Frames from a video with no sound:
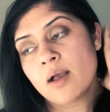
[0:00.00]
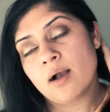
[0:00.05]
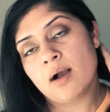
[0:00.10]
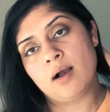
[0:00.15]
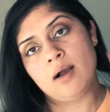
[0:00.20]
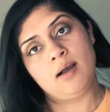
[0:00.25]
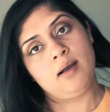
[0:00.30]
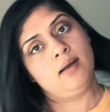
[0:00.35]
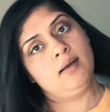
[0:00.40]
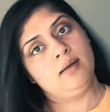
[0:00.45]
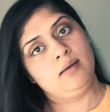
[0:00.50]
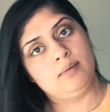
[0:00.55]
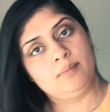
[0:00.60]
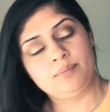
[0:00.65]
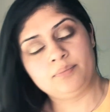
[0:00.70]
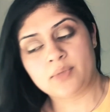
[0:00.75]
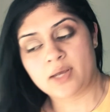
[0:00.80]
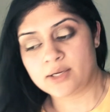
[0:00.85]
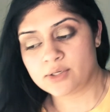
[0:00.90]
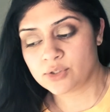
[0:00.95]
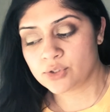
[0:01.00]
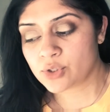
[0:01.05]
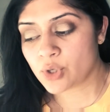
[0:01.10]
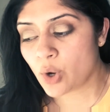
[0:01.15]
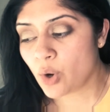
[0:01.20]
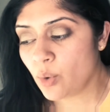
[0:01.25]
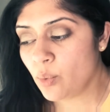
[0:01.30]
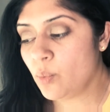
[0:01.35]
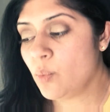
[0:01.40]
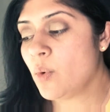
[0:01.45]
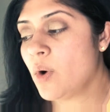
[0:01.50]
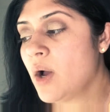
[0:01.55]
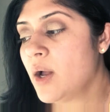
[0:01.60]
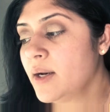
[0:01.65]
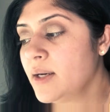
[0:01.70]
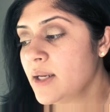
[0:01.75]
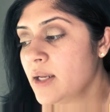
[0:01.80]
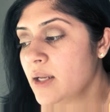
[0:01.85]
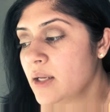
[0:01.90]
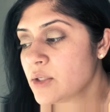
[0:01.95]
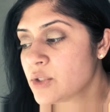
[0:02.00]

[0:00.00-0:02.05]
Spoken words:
I don't want